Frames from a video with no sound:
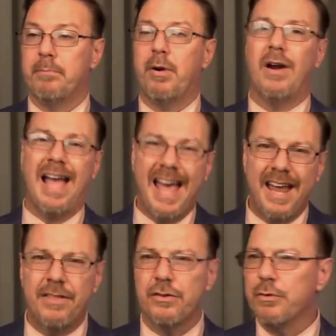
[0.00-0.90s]
Part
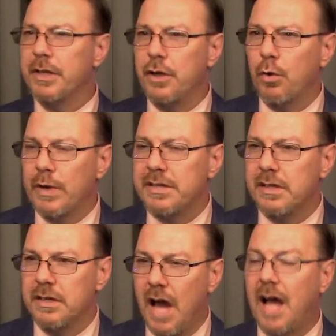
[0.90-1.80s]
A, there's really no
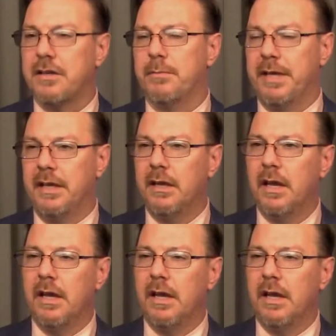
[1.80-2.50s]
reason not to be